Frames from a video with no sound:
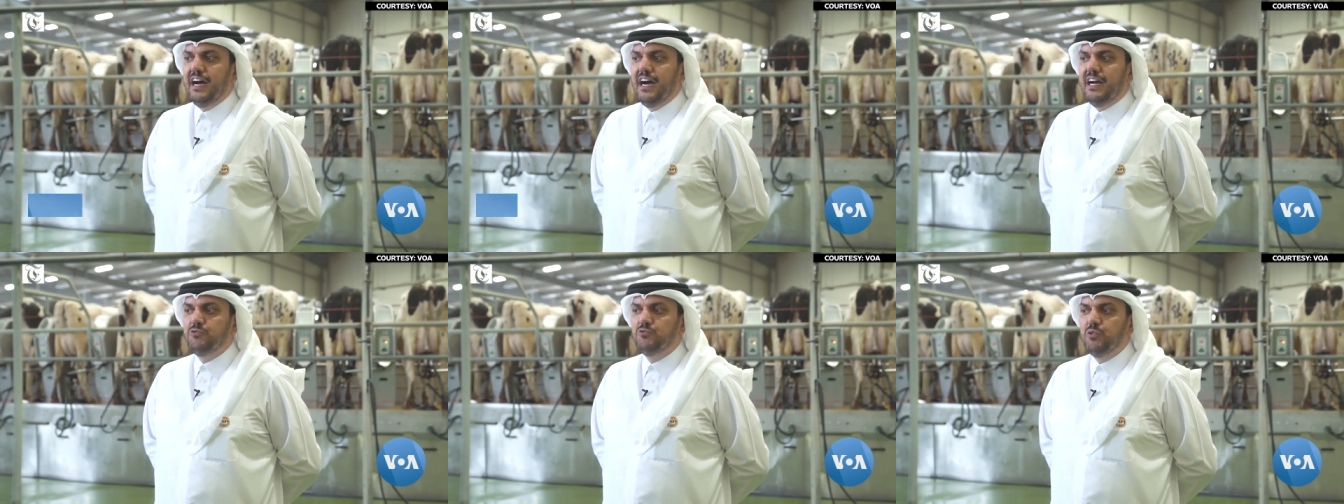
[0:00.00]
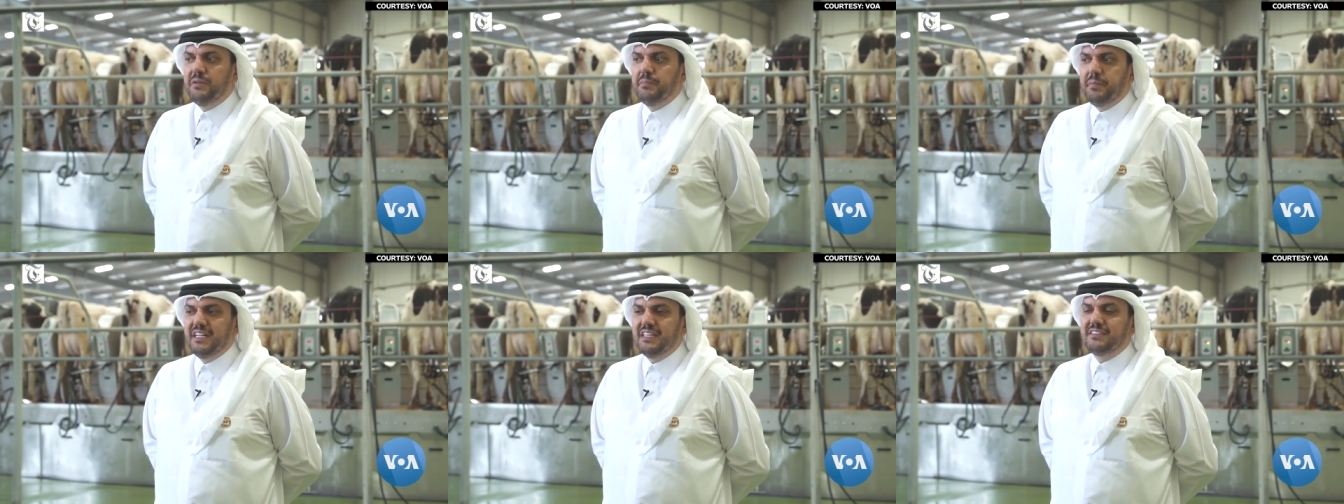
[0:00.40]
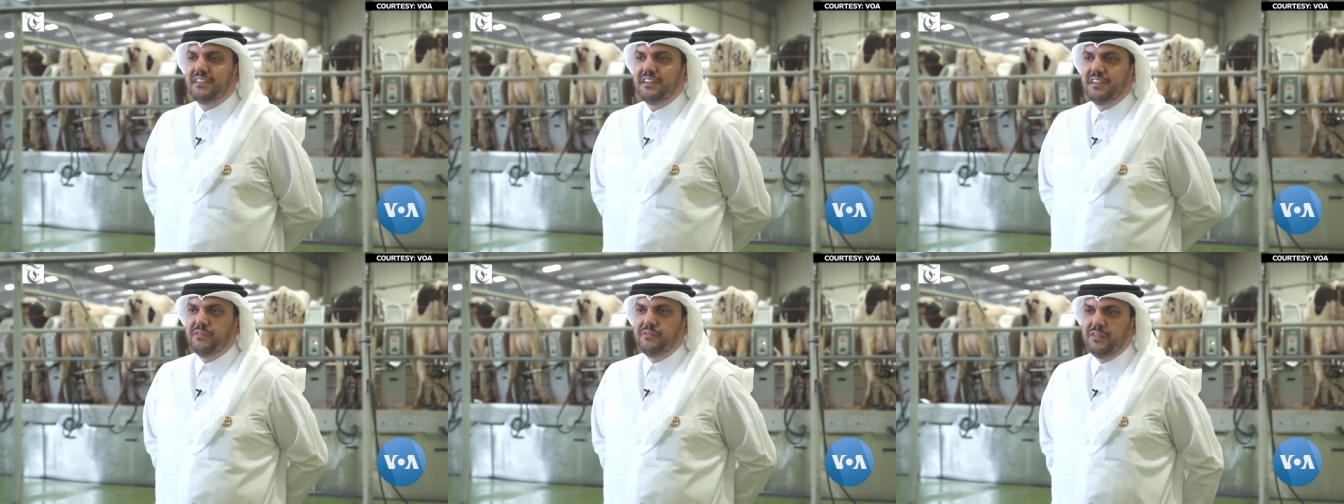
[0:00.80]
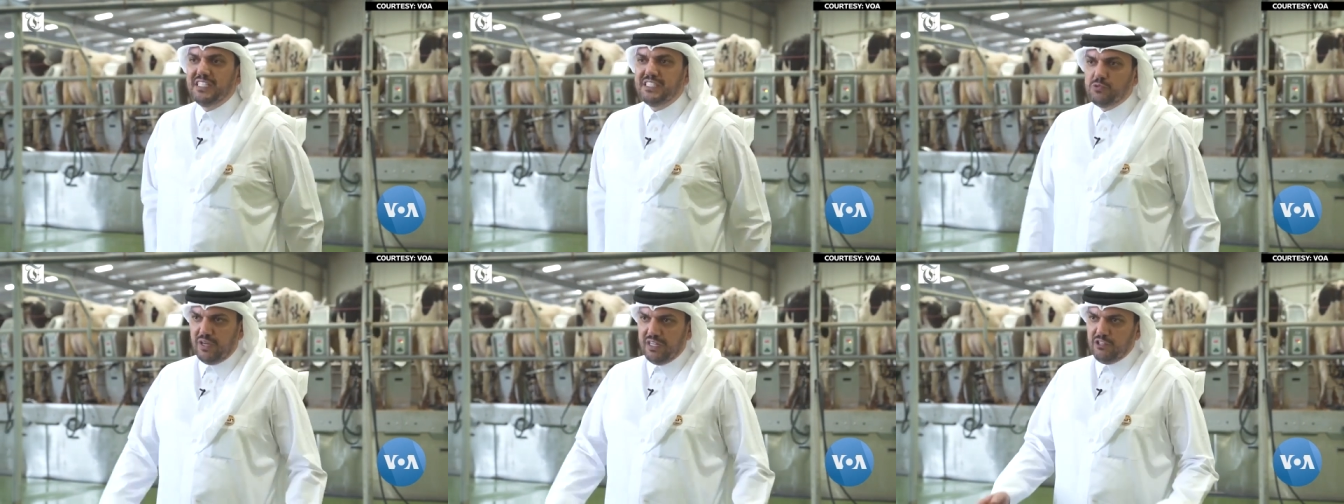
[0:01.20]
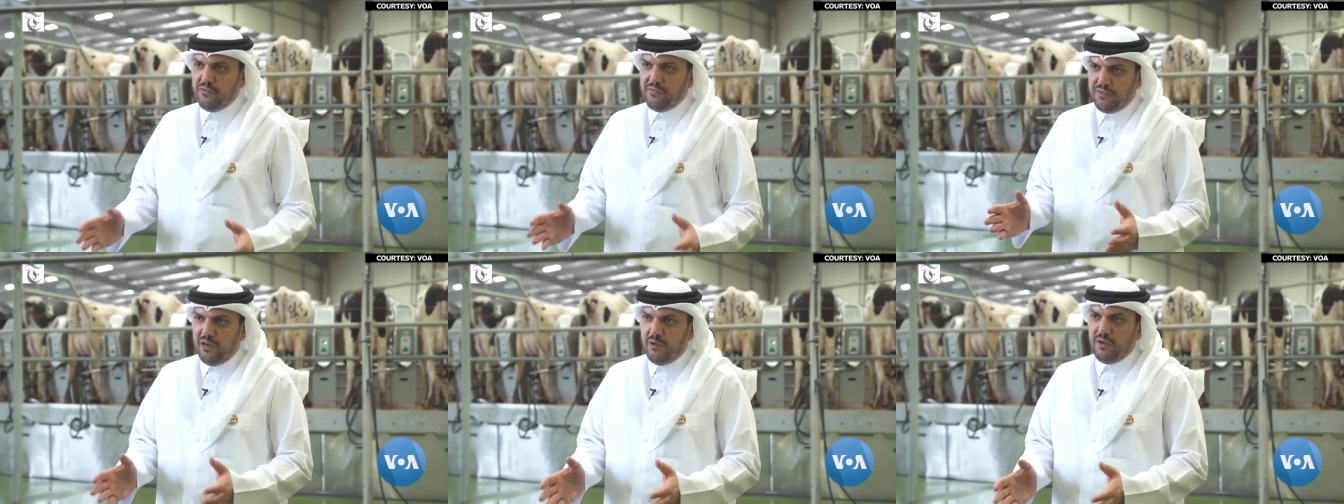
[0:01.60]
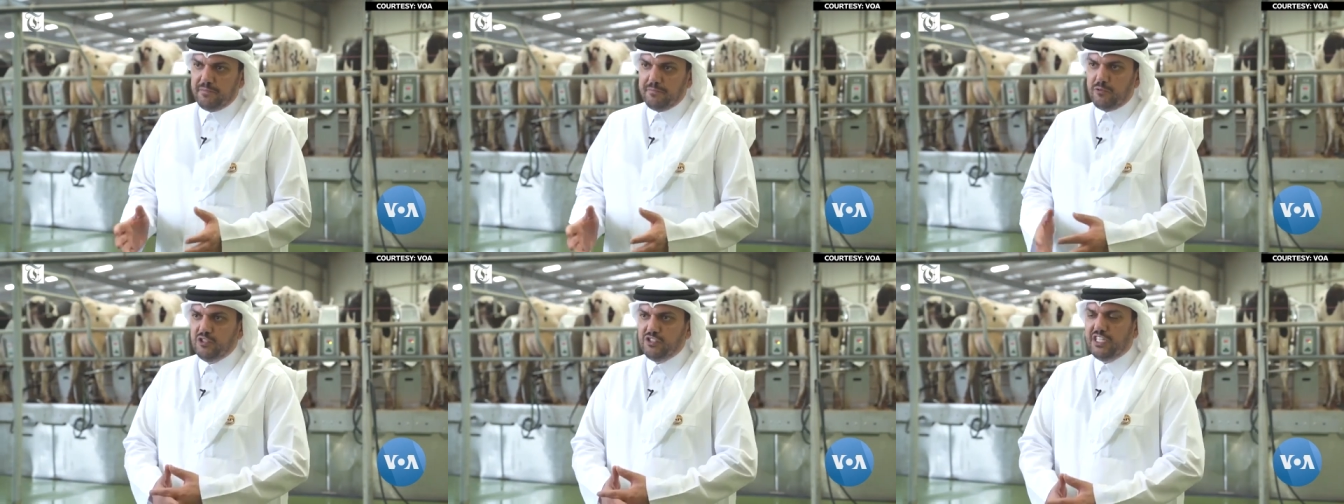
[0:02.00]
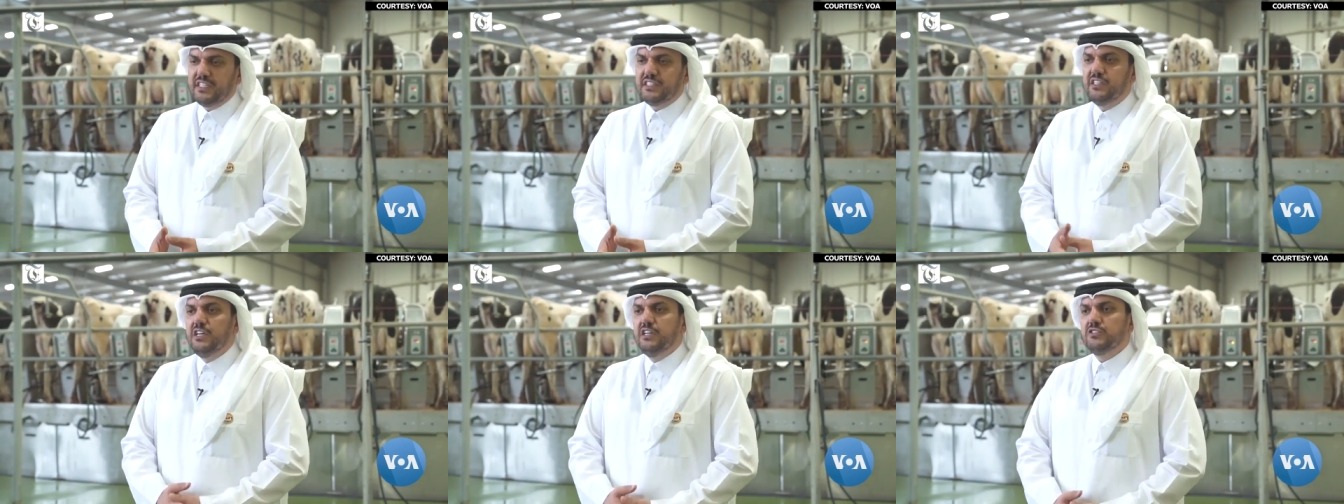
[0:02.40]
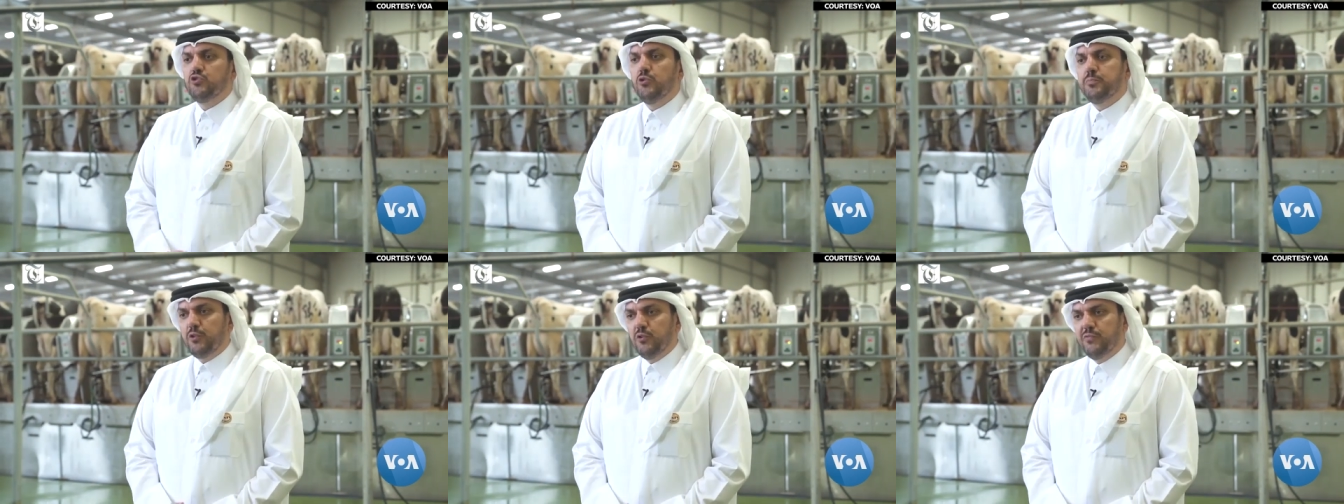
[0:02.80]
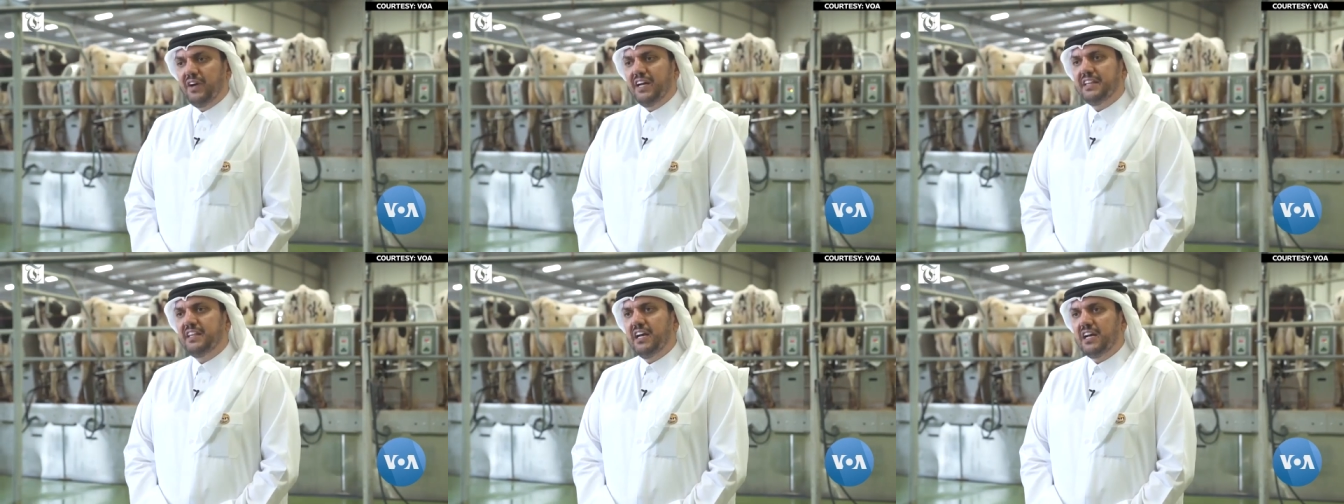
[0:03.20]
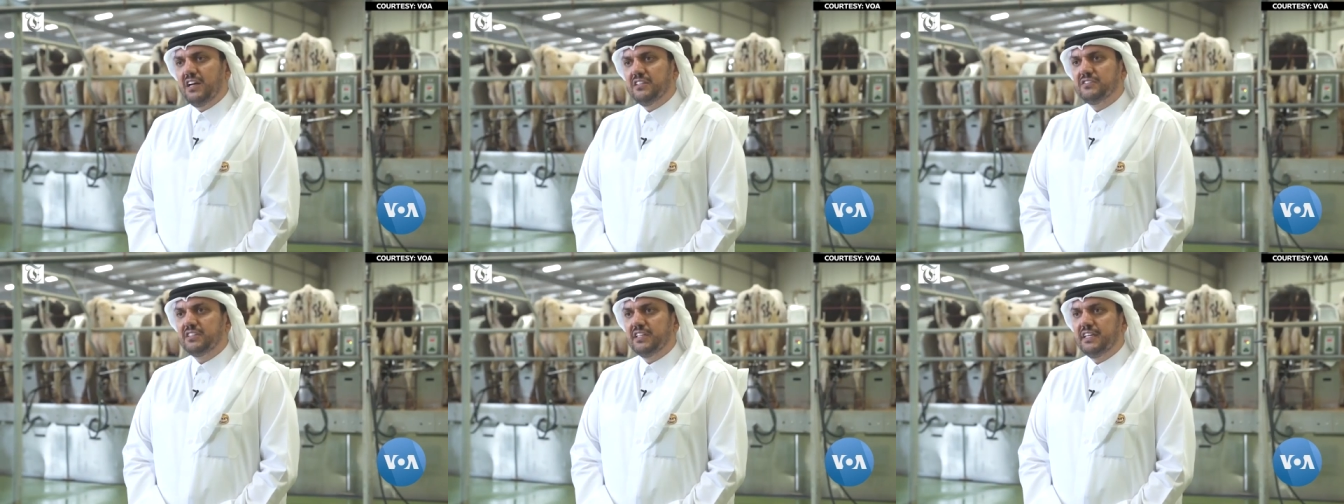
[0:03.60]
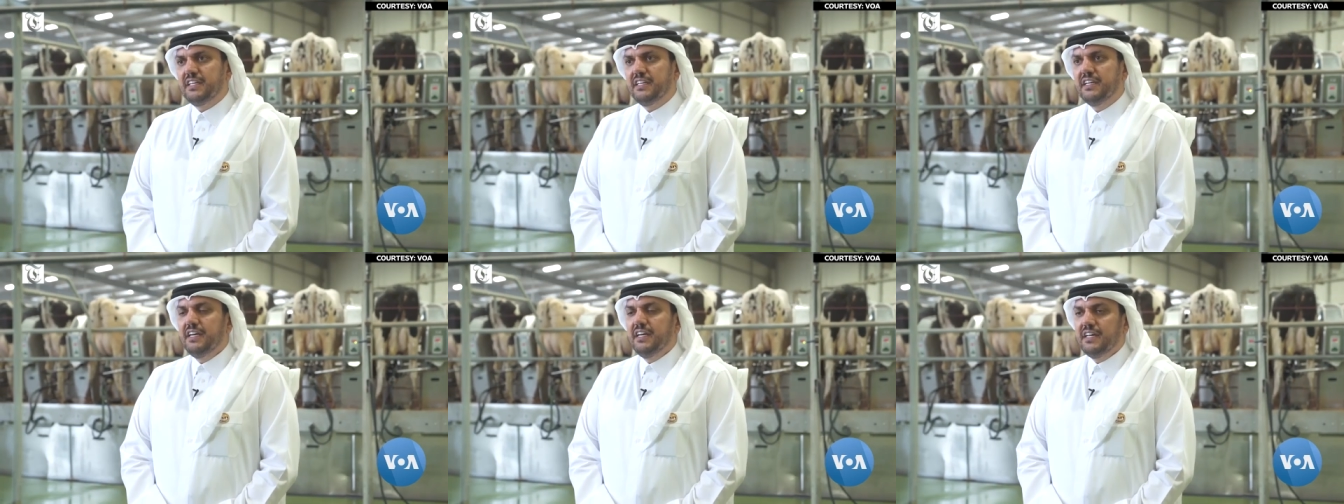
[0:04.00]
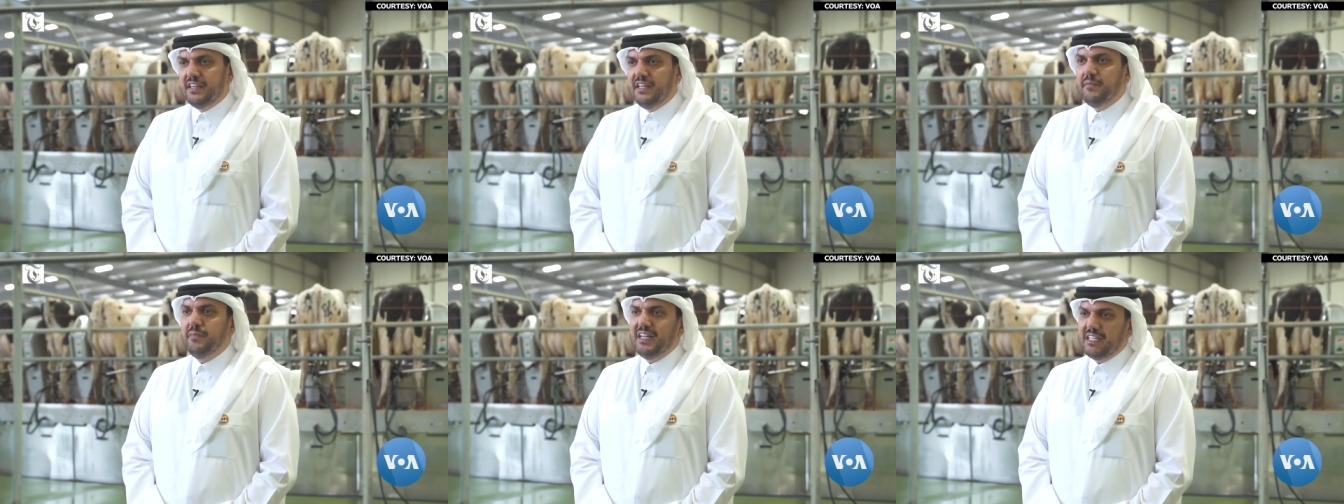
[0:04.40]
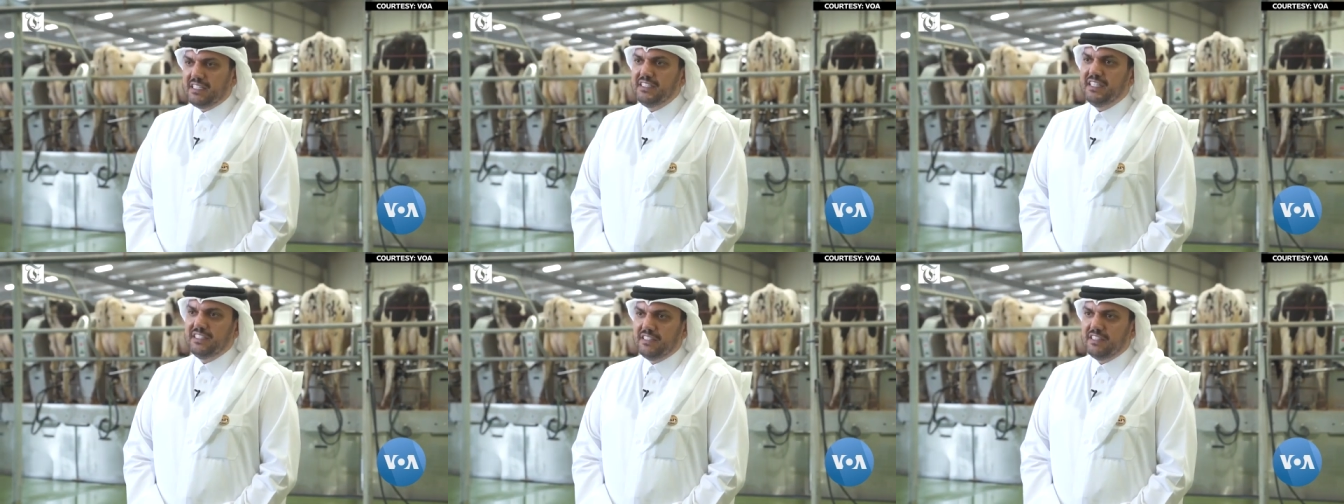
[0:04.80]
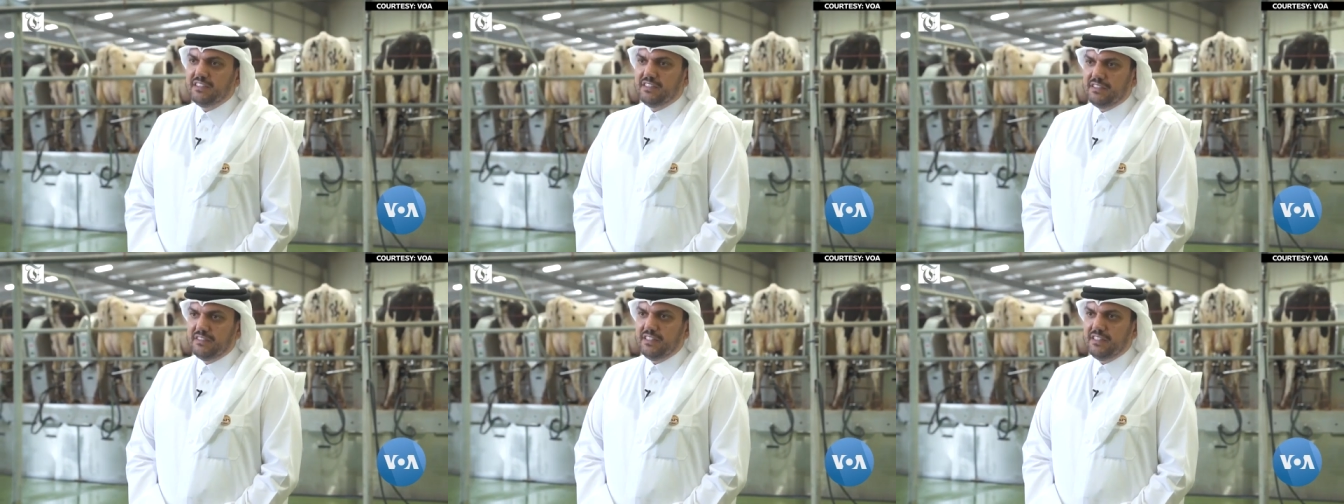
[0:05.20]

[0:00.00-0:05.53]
and we built the phase one of our project to provide the country the milk needed